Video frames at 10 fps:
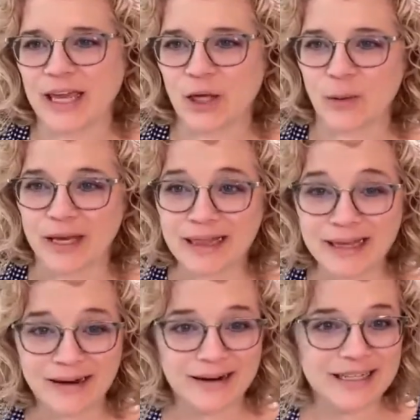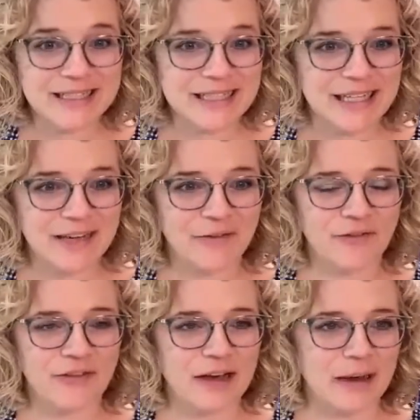get you in there and see if
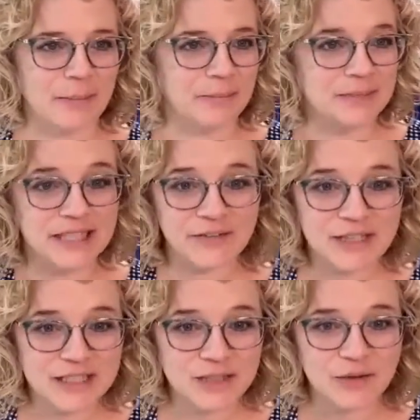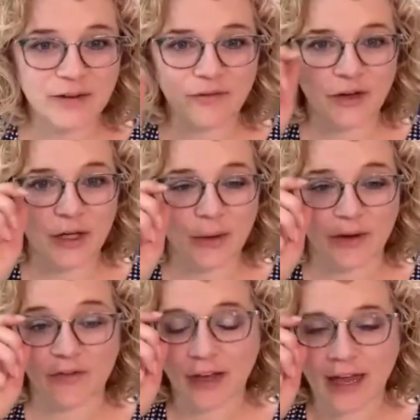um, see if this is right for you.
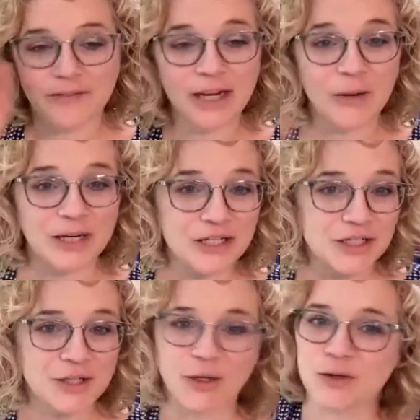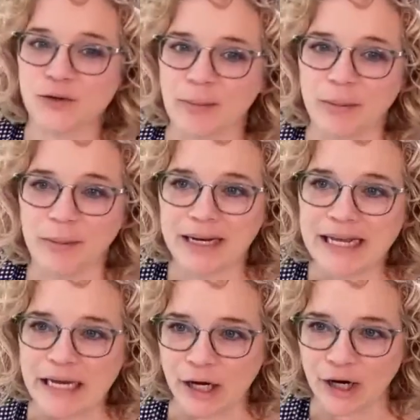If you have any questions, you can drop them on
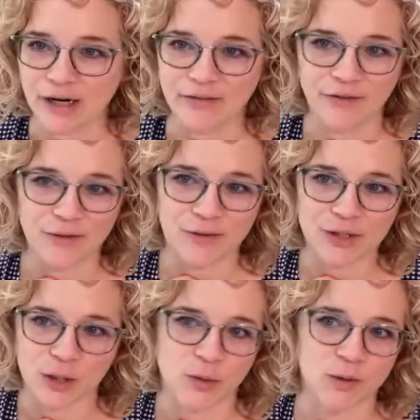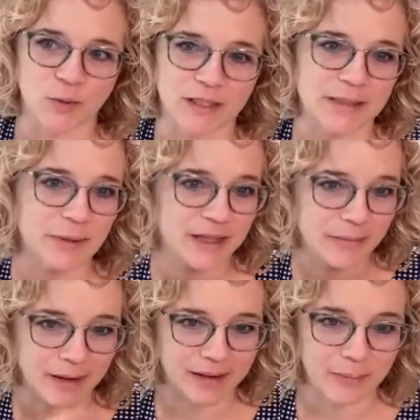here. If you don't want to put
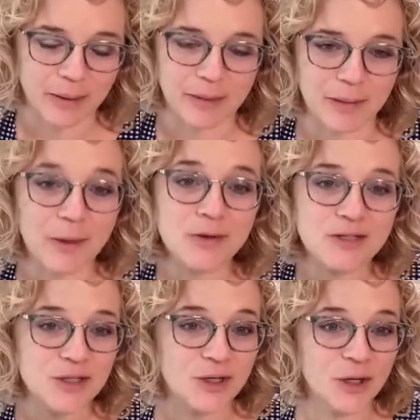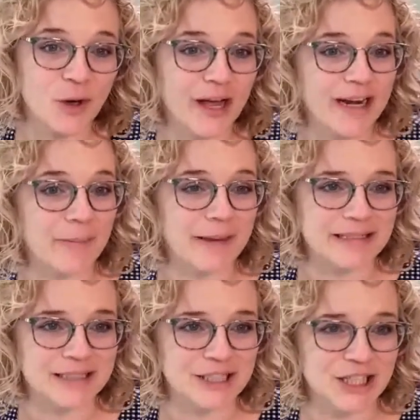them on the public post, you can go ahead and
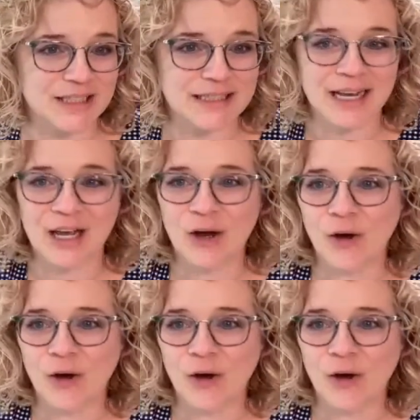message us